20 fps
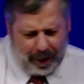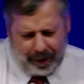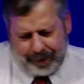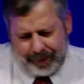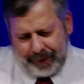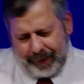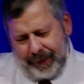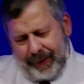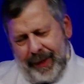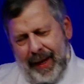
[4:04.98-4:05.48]

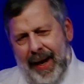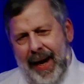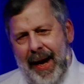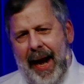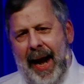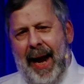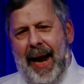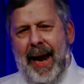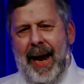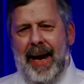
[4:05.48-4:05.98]
boxes I
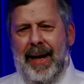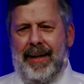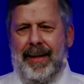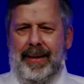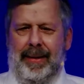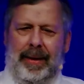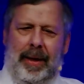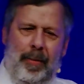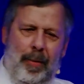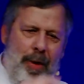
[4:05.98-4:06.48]
had,
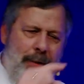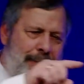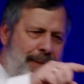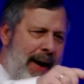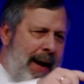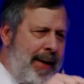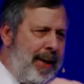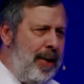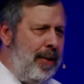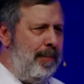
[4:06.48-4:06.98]
and there were
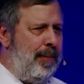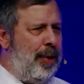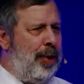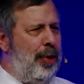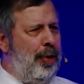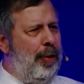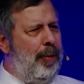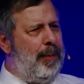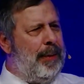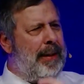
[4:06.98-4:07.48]
vacuum
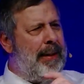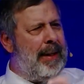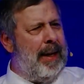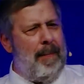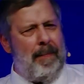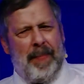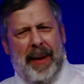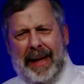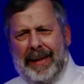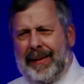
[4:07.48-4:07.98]
tubes and
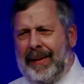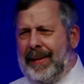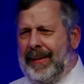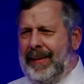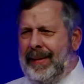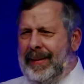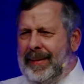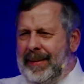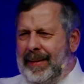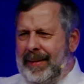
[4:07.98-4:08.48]

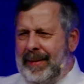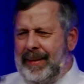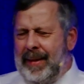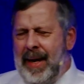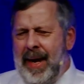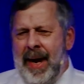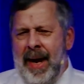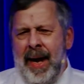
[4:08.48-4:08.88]
capacitors and